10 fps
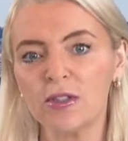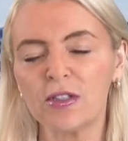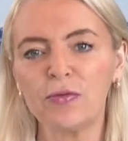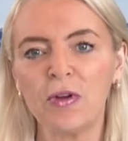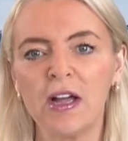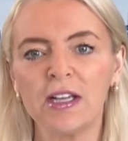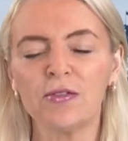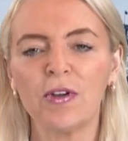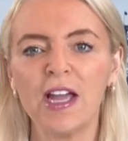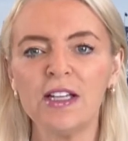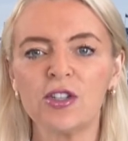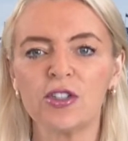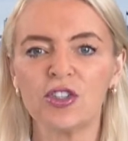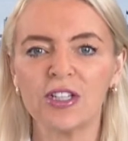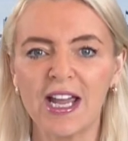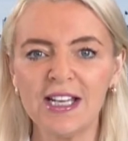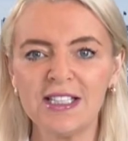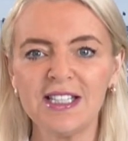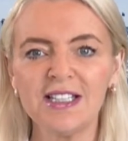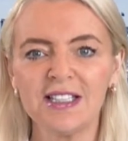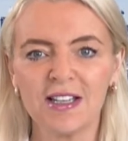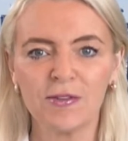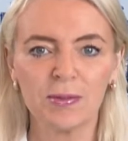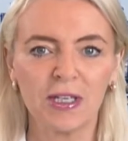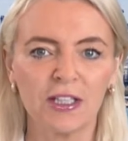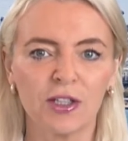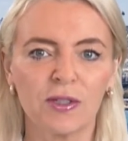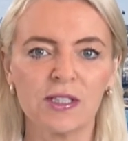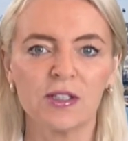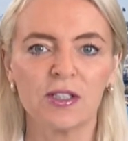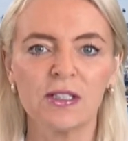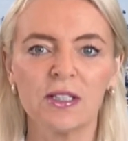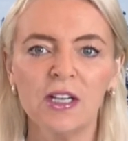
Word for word: a fine of 887 million US dollars